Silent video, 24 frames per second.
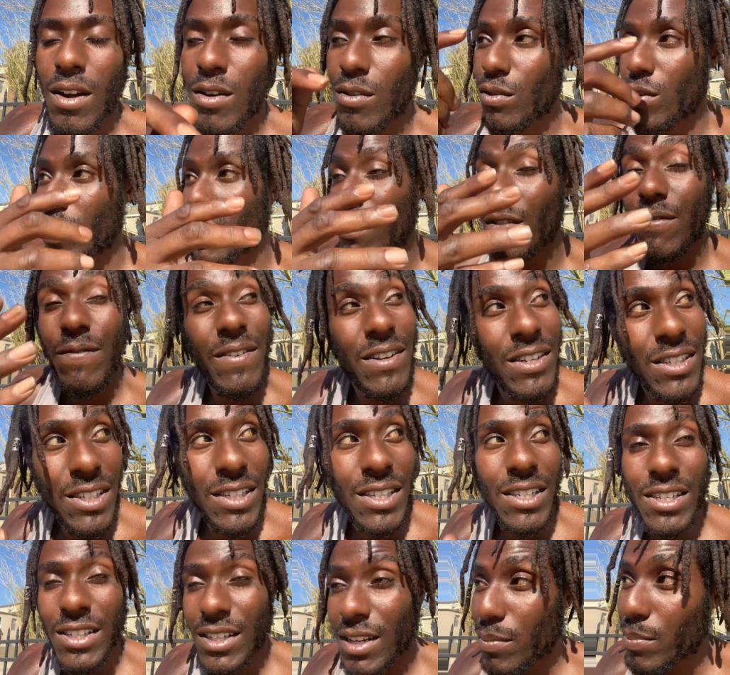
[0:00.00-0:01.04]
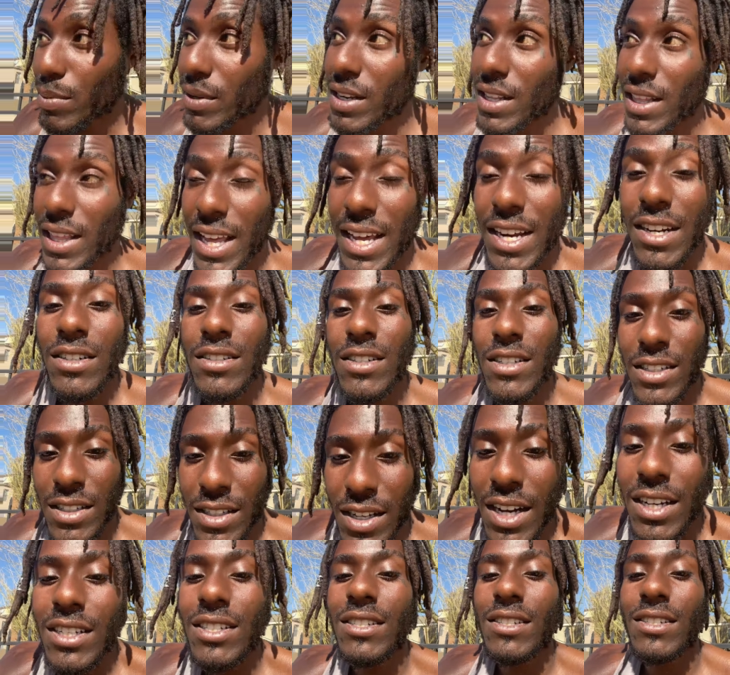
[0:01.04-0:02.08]
We're going to finish this up in a later
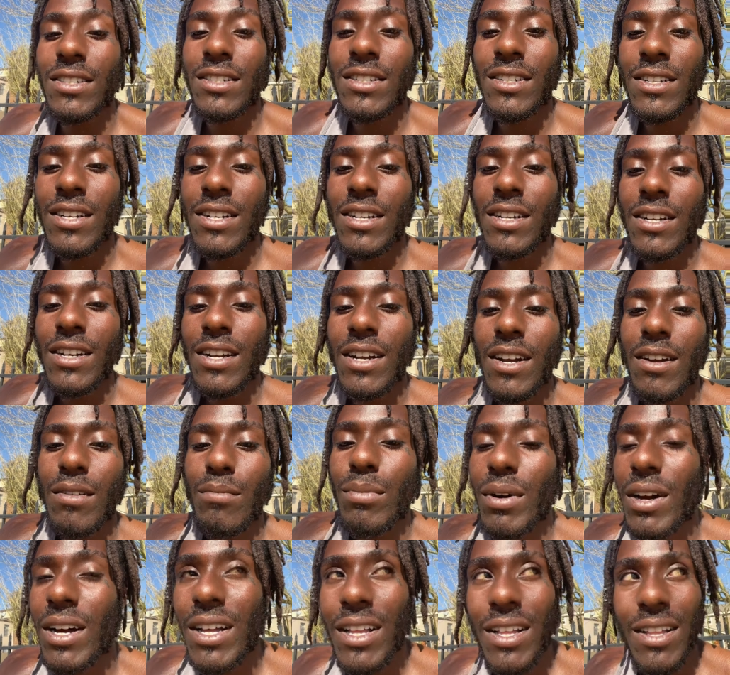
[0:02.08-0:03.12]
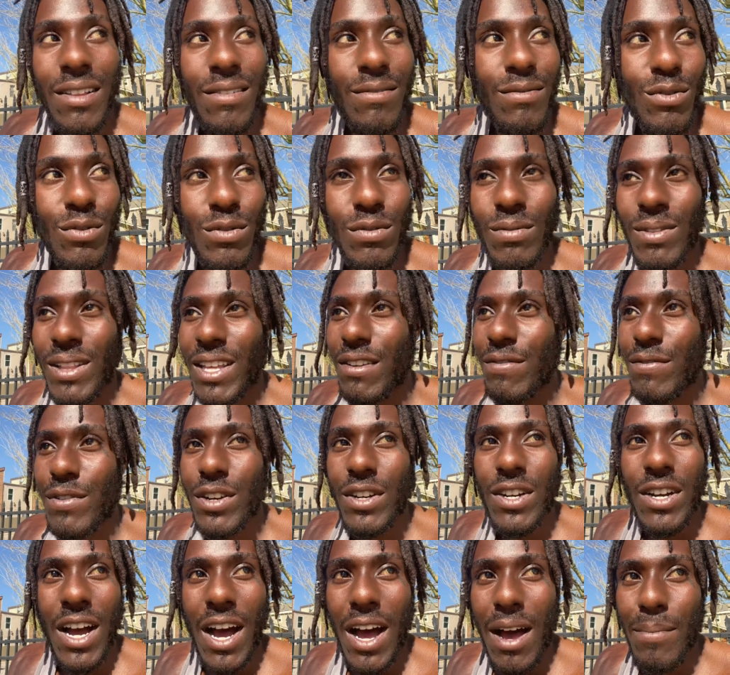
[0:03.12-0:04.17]
discussion. But leave your
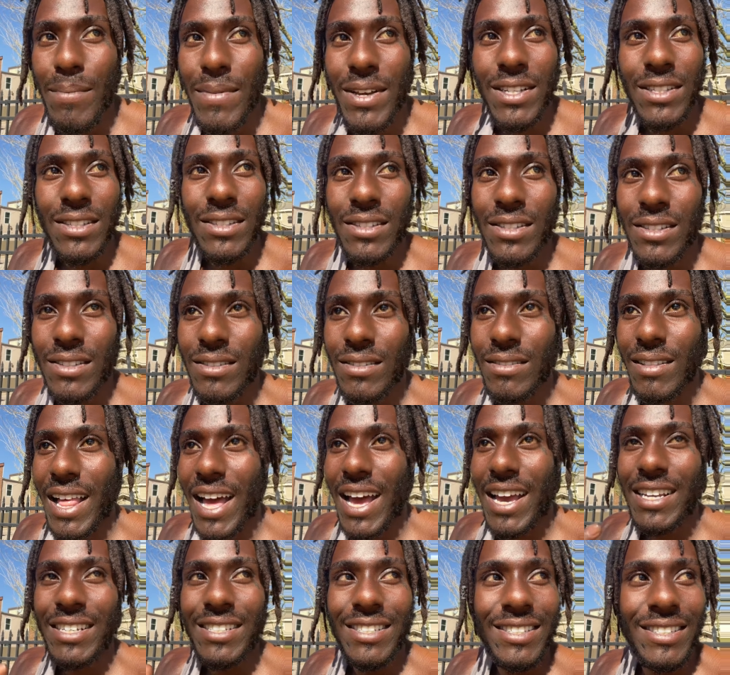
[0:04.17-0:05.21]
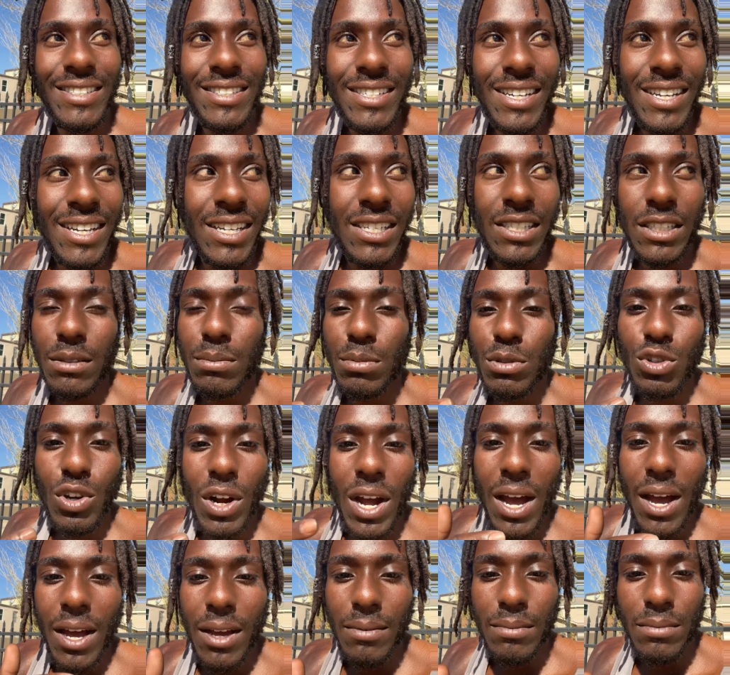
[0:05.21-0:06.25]
comments, likes, and
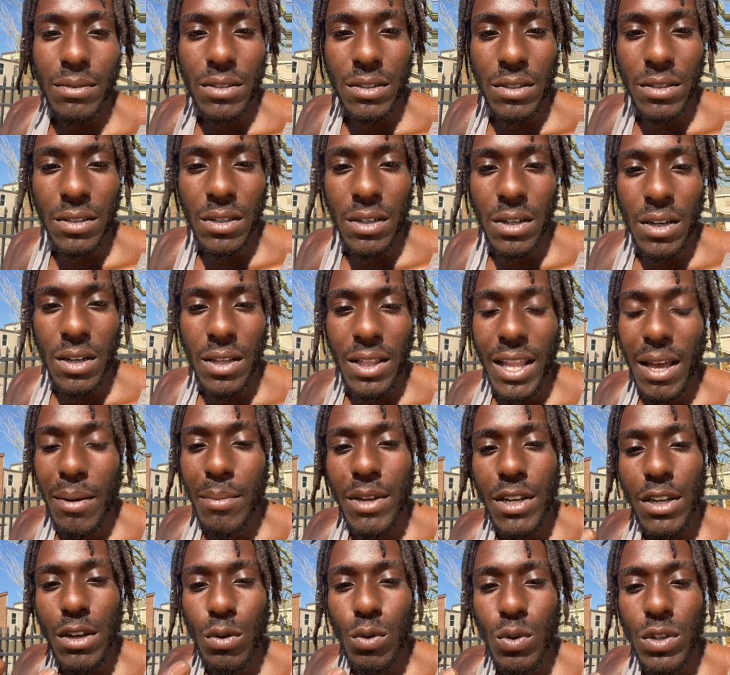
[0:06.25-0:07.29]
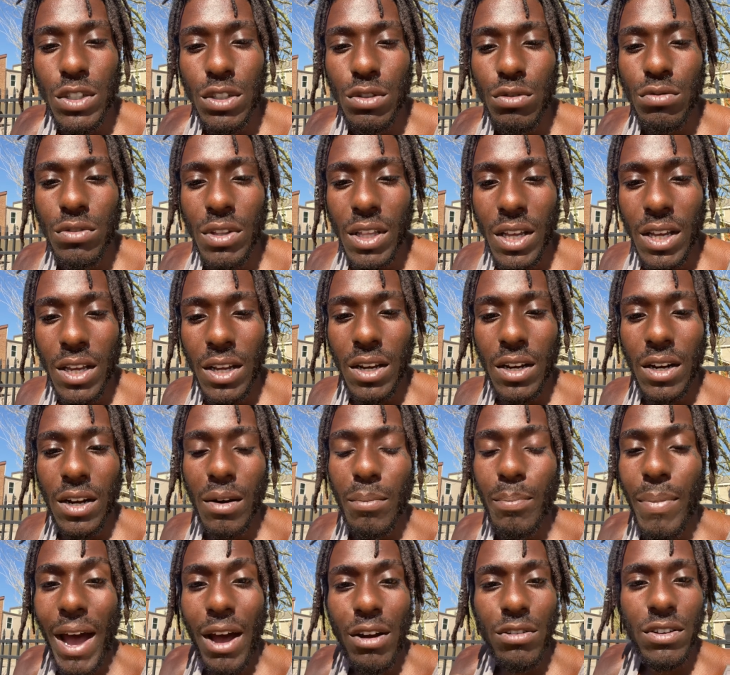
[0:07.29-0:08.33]
subscribes. Let me know what you think
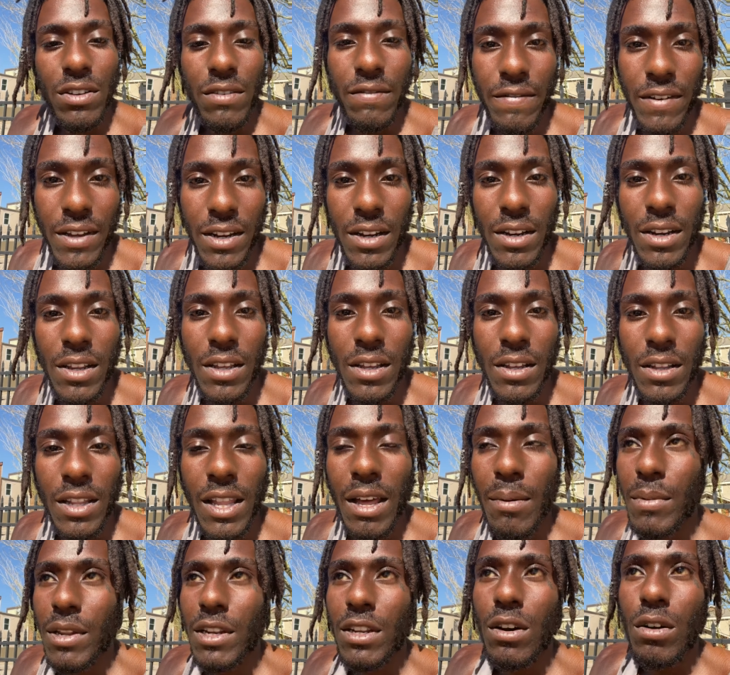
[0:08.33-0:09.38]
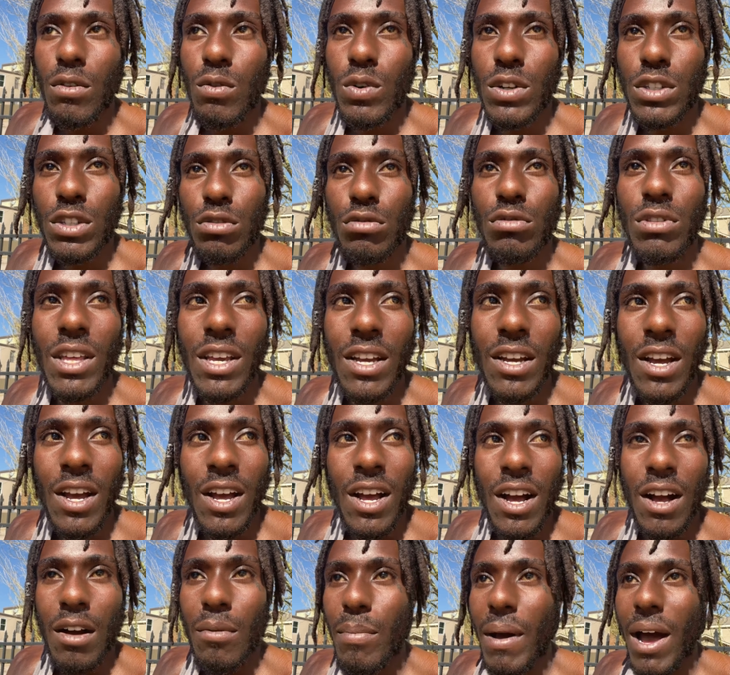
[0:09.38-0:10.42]
about divinity. Let me know what you think
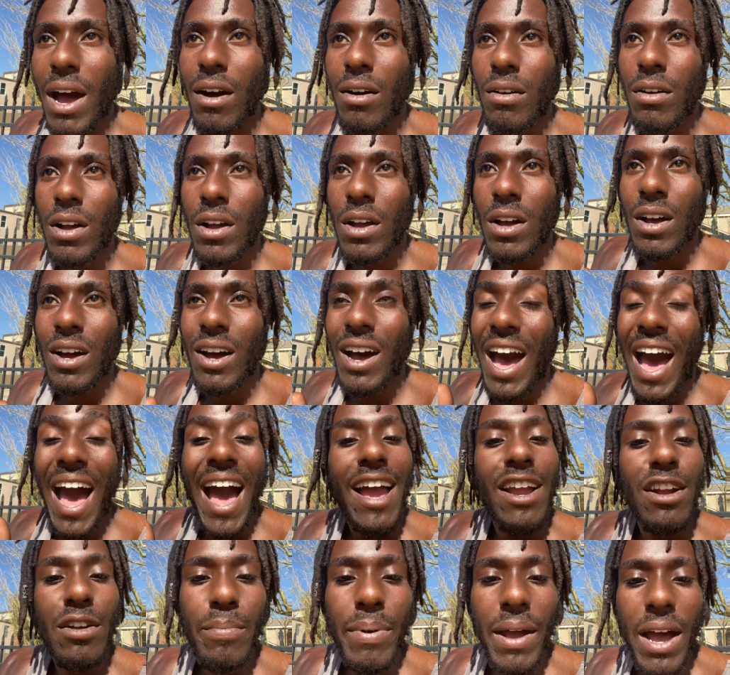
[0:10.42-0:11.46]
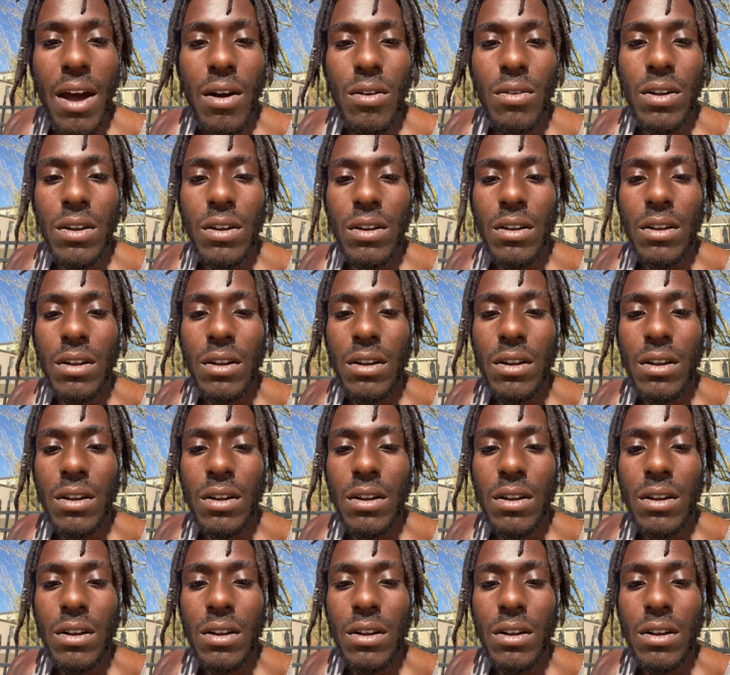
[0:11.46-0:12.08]
about a higher power.